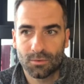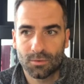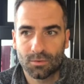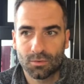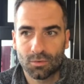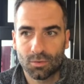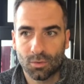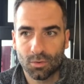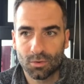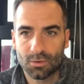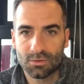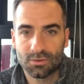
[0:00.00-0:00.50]

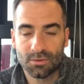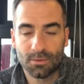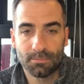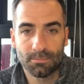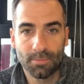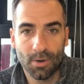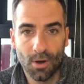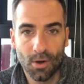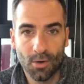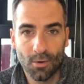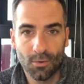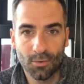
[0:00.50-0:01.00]
towards the
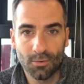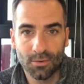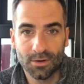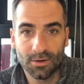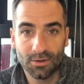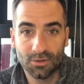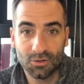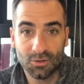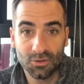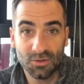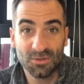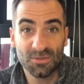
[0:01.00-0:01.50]
bone,
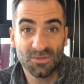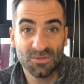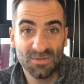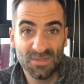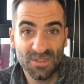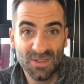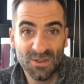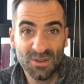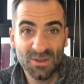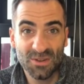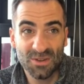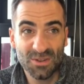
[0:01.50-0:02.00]
and you could
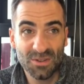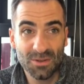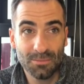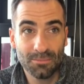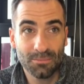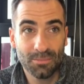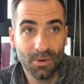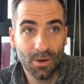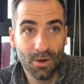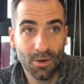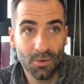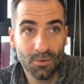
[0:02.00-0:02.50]
feel it in the
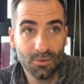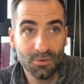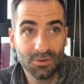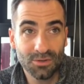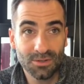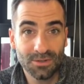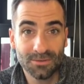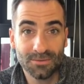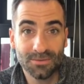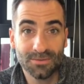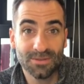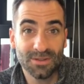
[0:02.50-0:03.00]
bone. You
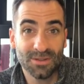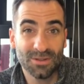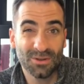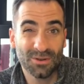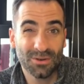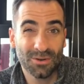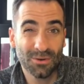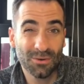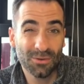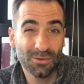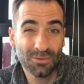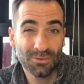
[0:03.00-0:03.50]
can feel it
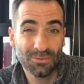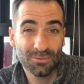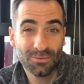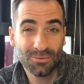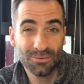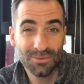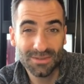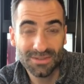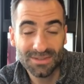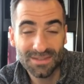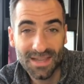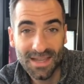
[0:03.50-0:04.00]
going through
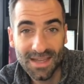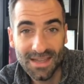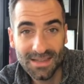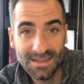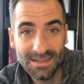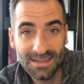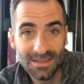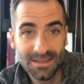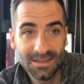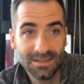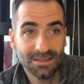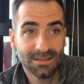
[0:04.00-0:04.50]
the
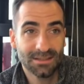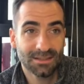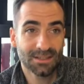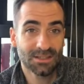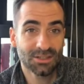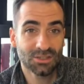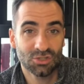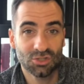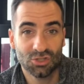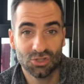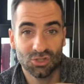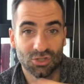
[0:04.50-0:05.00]
tendon.
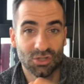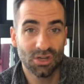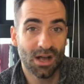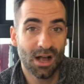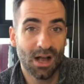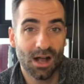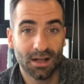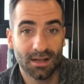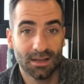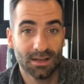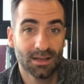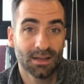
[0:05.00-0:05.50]
Each
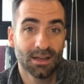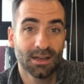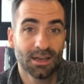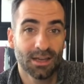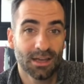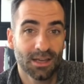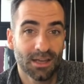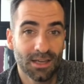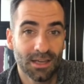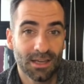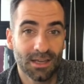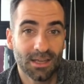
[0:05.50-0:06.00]
shock,
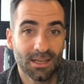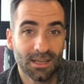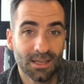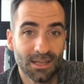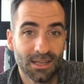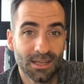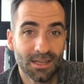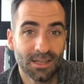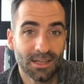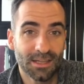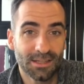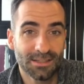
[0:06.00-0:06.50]
it,
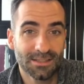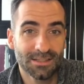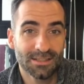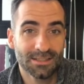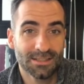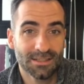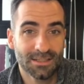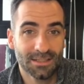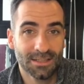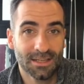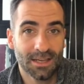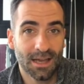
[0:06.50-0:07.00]
it, it's
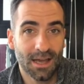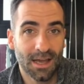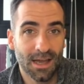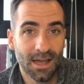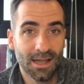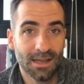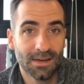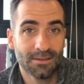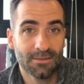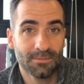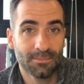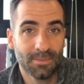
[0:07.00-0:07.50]

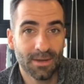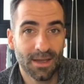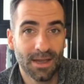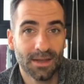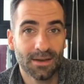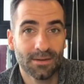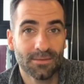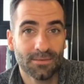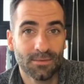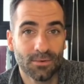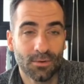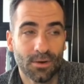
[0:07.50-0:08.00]
kind of
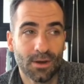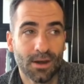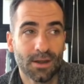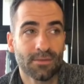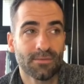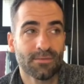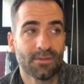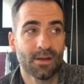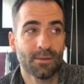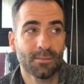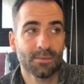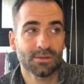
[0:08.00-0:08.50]
painful, and I
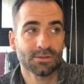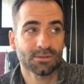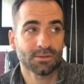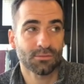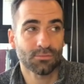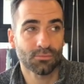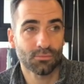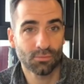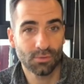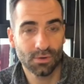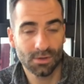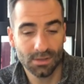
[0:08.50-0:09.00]
found myself
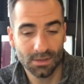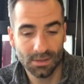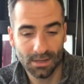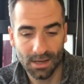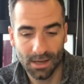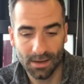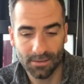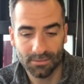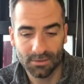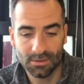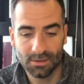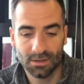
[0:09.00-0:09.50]
really
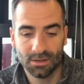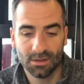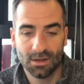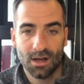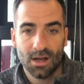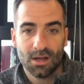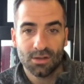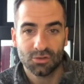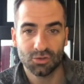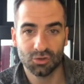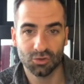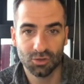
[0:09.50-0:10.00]
having to
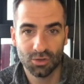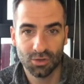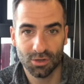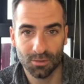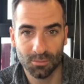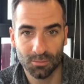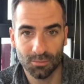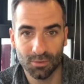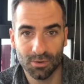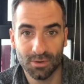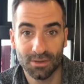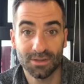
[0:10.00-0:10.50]
concentrate
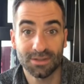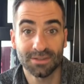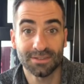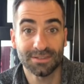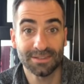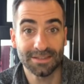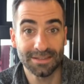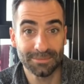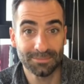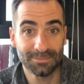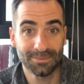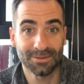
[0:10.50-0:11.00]
on breathing
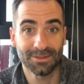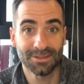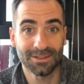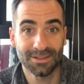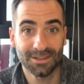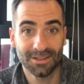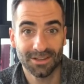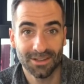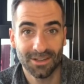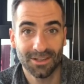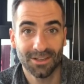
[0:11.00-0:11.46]
deeply